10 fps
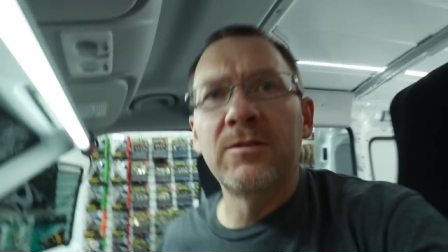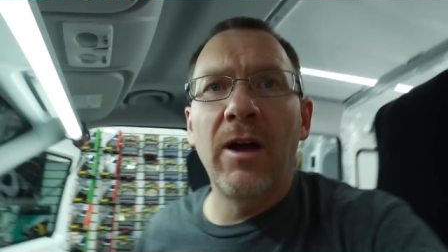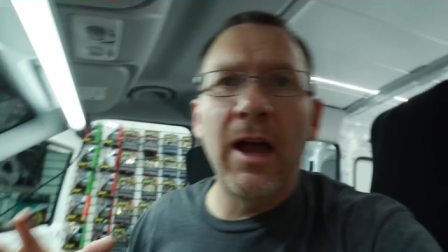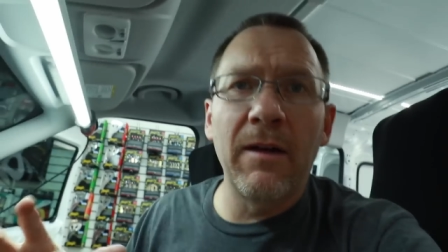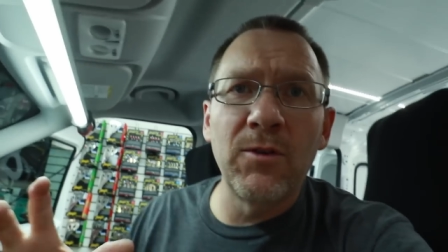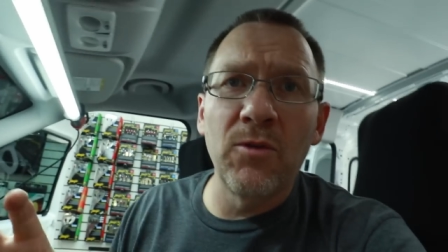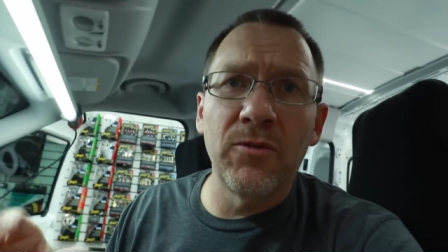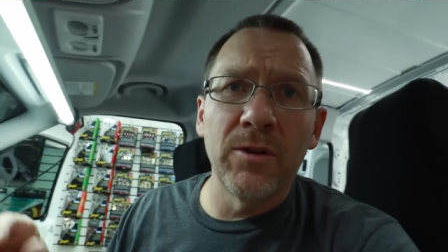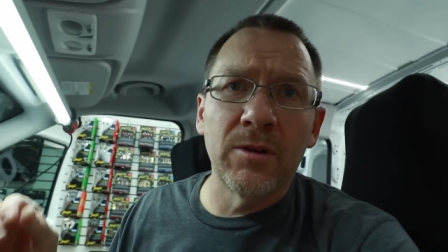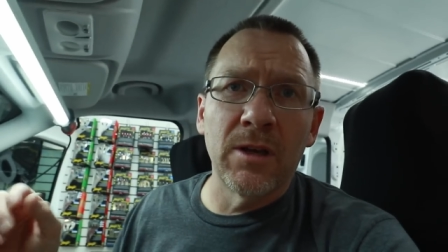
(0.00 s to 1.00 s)
Now have no
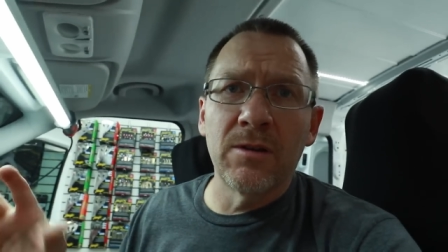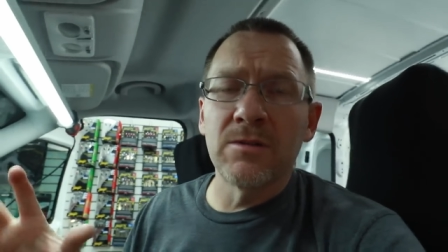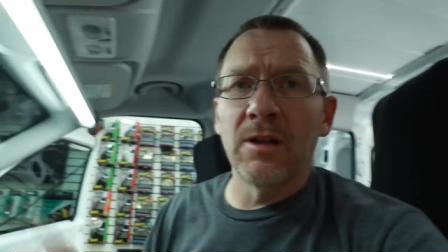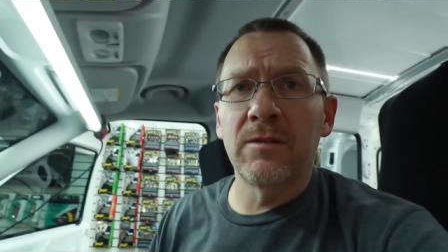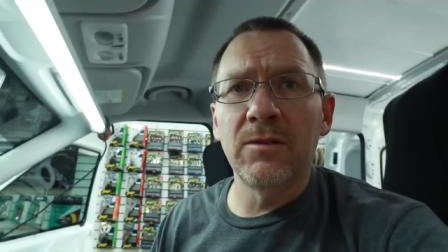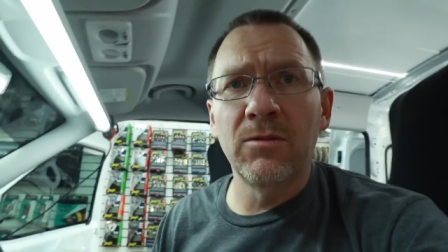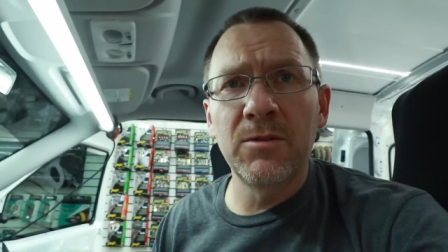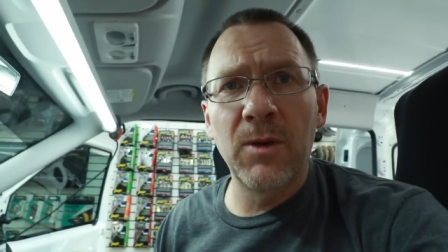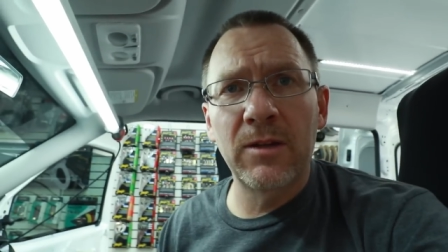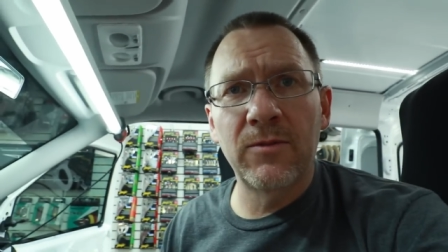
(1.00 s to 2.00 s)
fear, Kicker's not the only
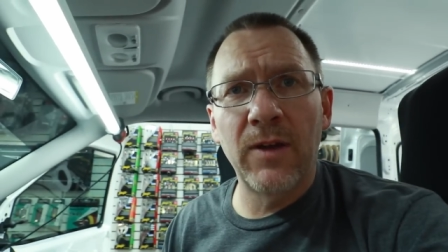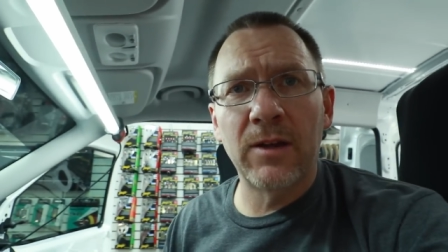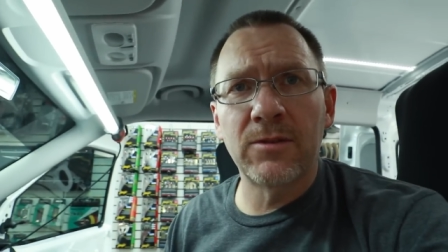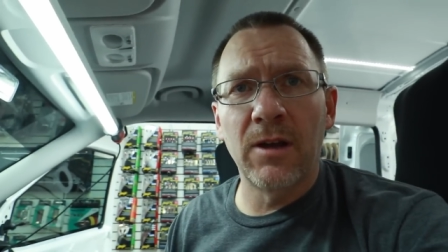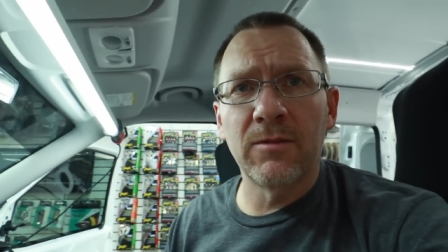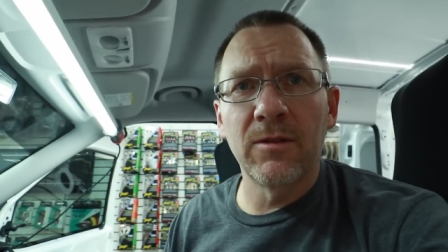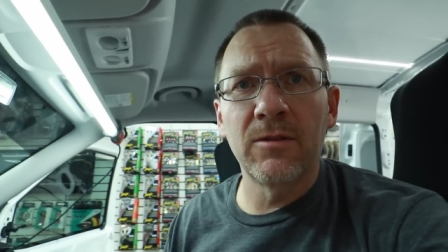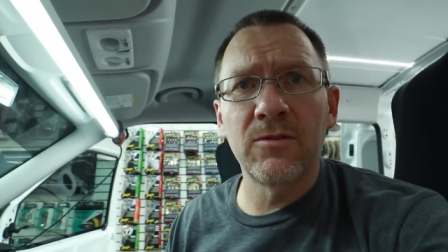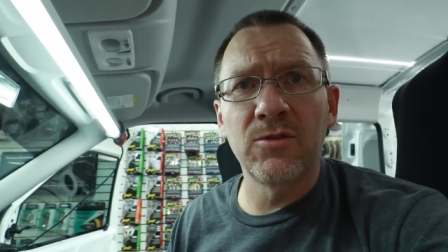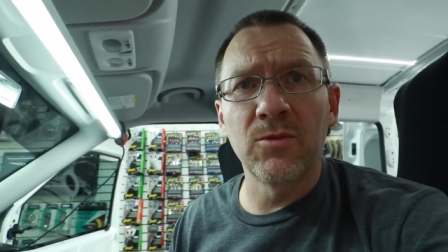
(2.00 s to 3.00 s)
manufacturer out there
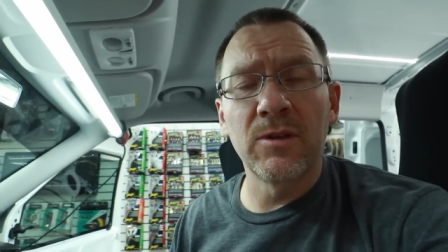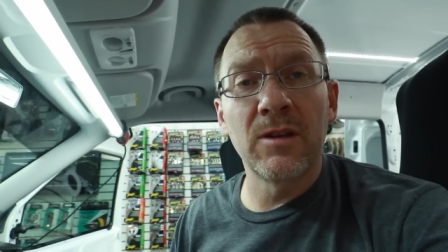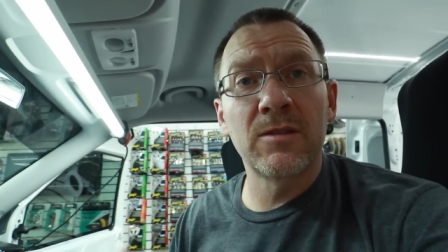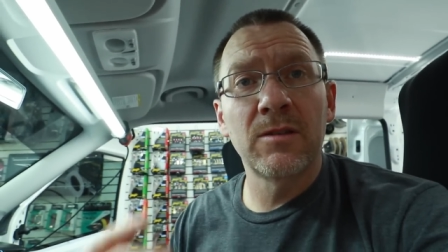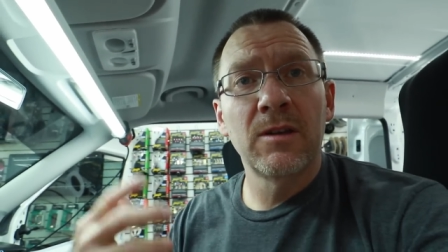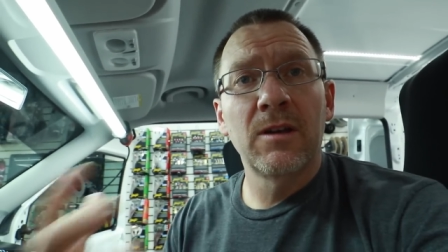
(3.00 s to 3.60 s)
that's doing this.